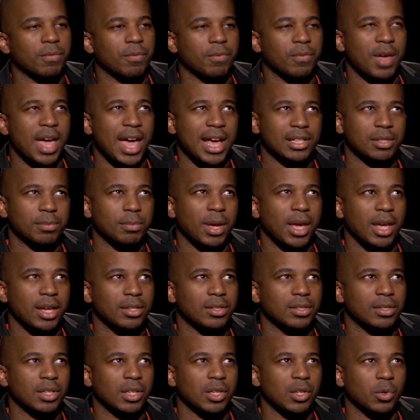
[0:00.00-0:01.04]

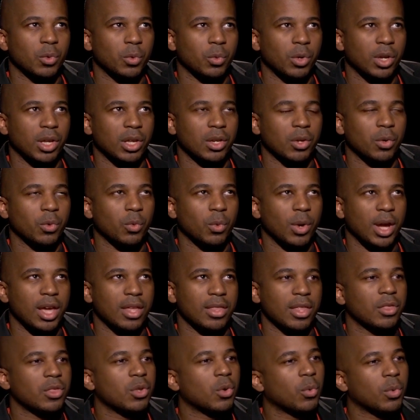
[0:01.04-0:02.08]
fast-paced in a way
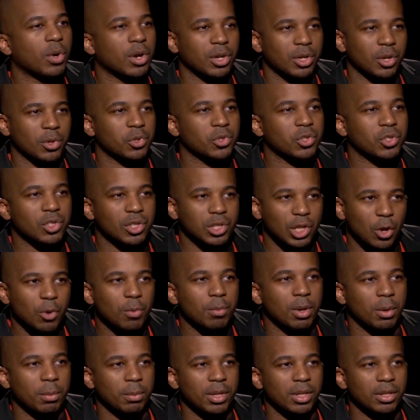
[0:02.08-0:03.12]
that there were no slow
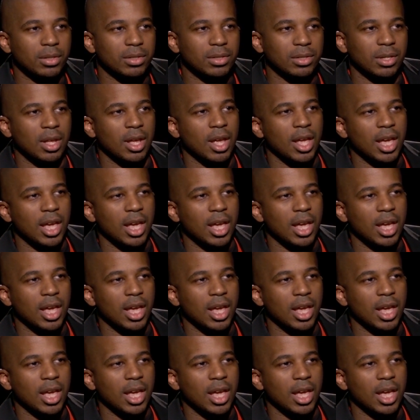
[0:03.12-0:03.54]
moments,